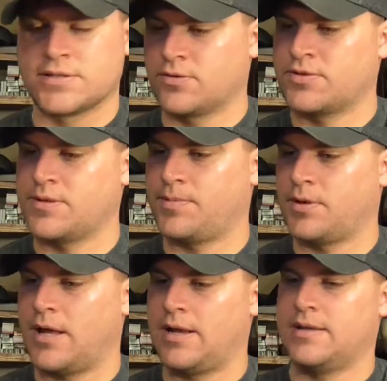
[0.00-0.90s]
soaks up a
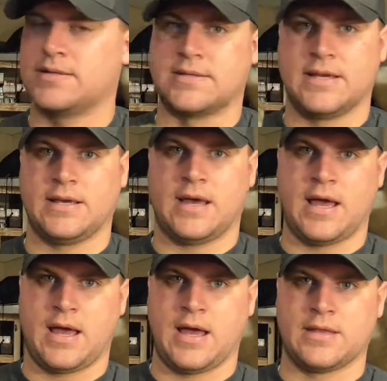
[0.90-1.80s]
lot of the scent
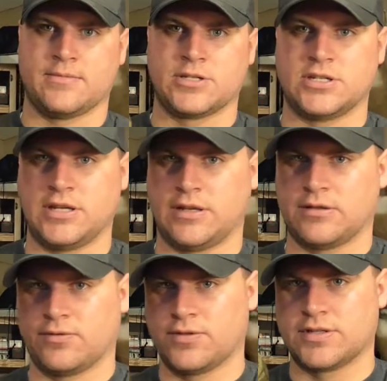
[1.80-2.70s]
on the machine
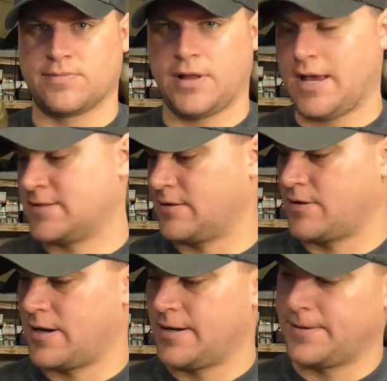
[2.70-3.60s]
through this plastic
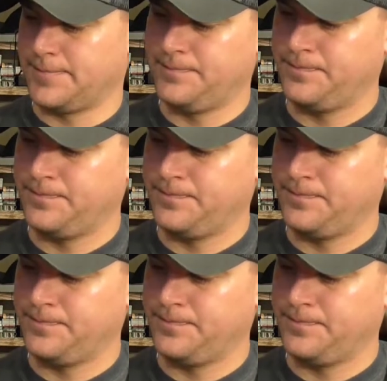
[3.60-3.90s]
right here.